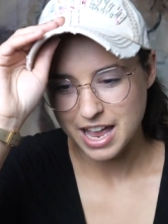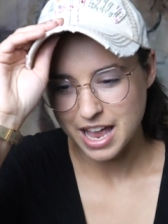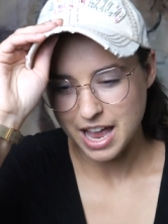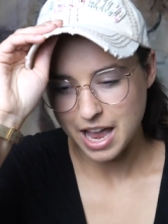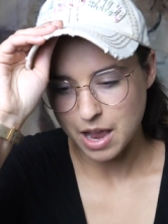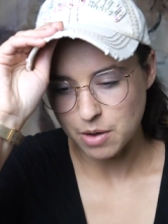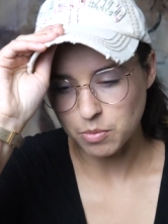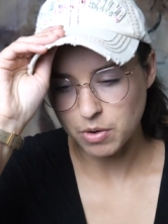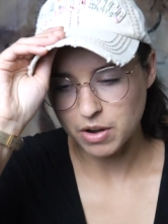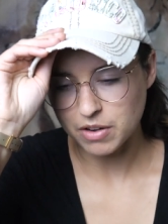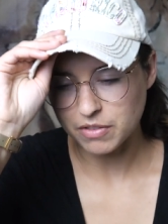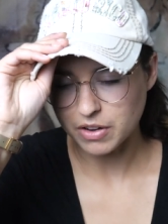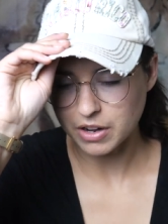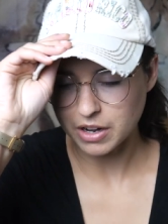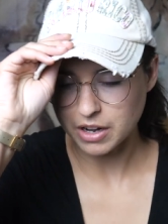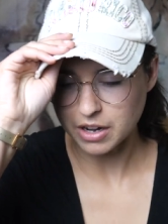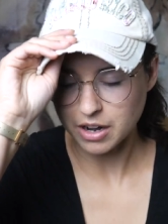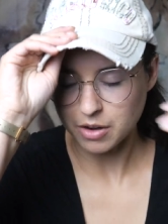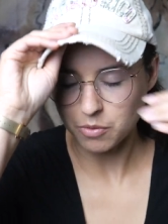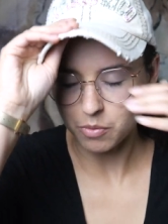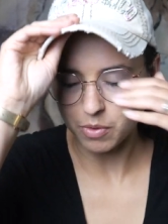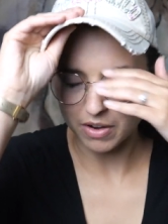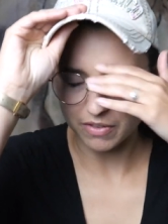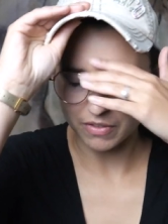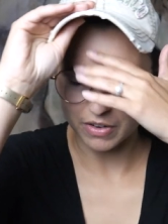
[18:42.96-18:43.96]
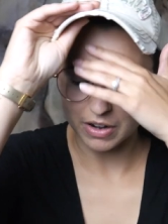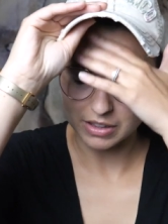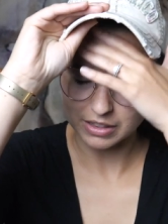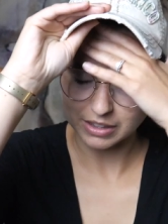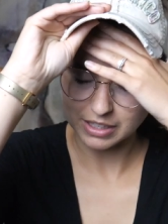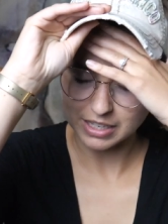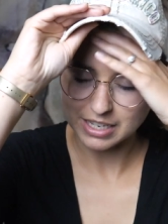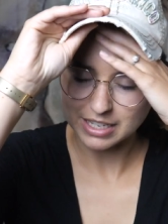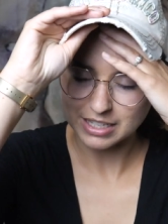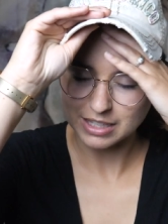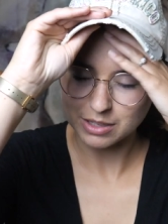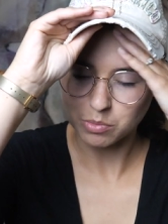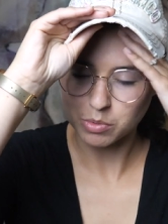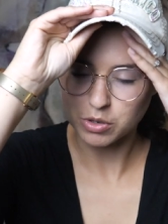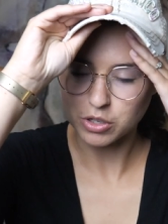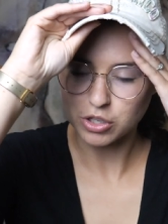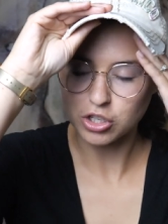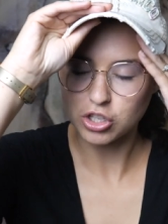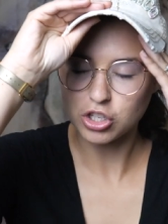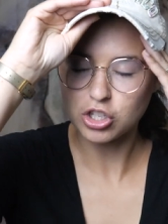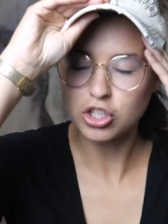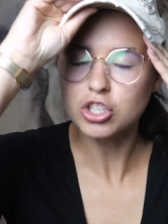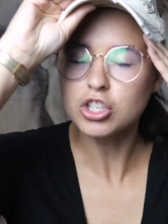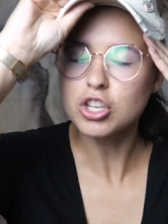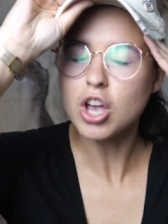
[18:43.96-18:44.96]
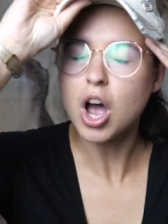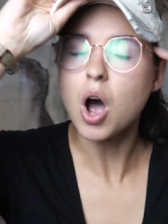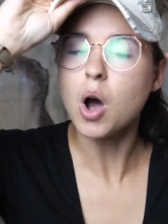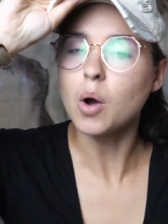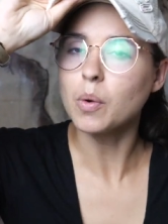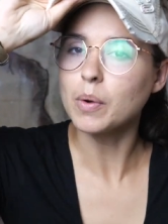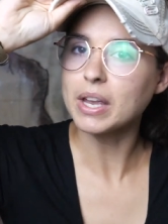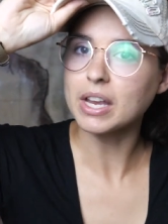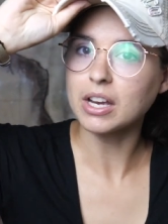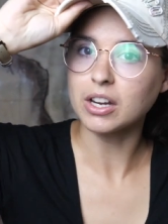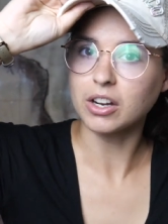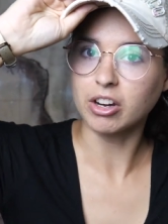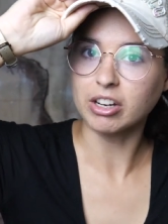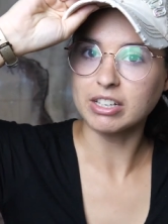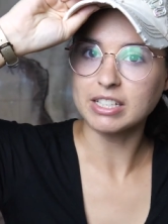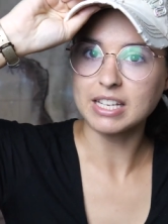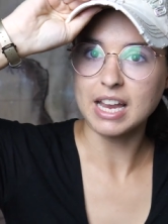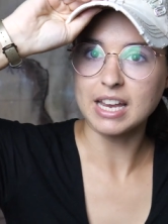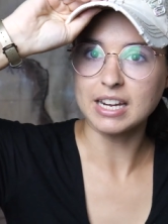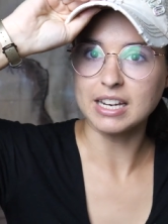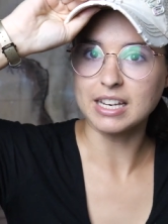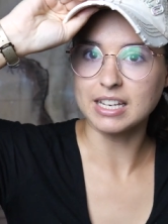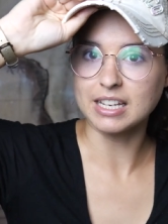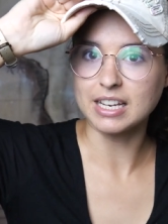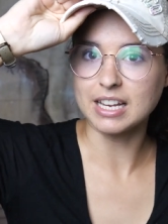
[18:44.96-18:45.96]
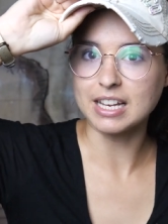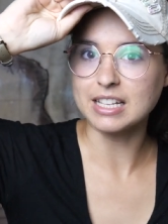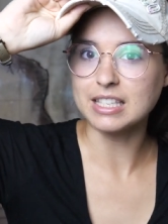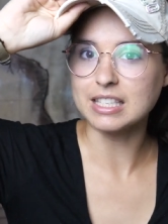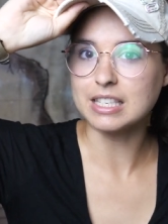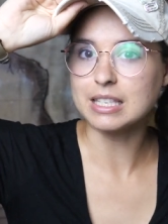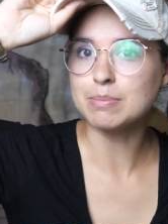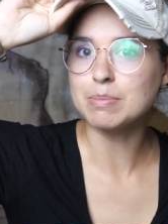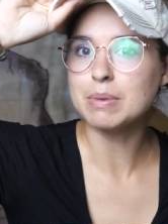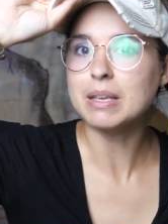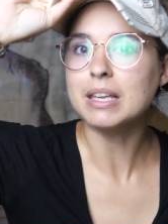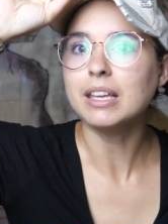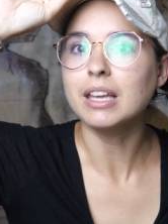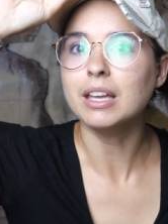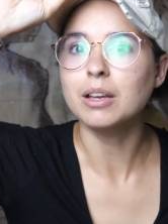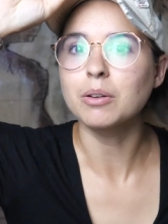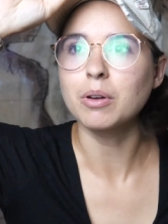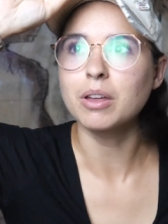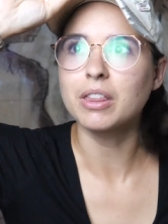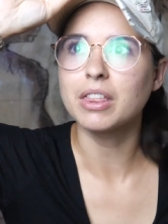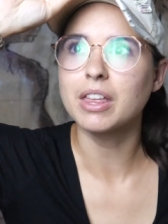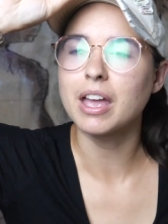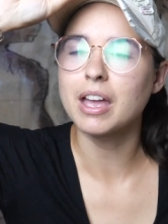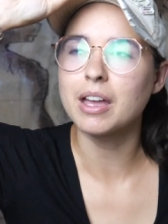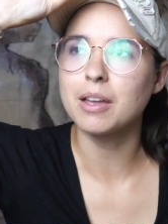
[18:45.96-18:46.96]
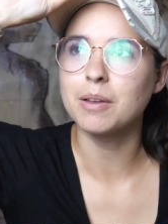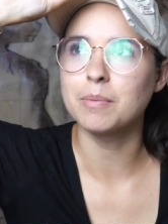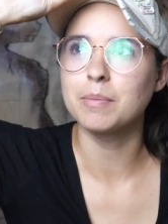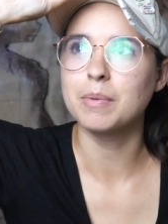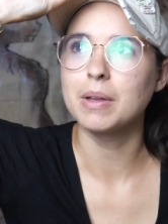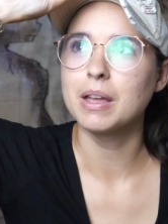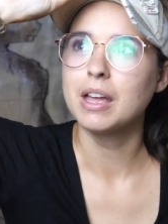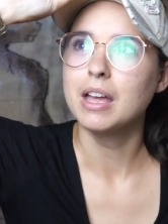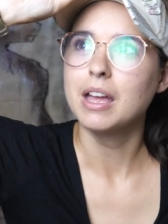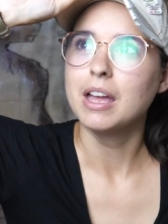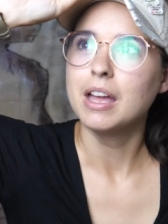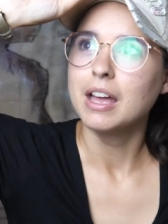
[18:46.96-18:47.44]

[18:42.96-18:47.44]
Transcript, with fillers: and one of our one of our leads was so irritated in speaking with him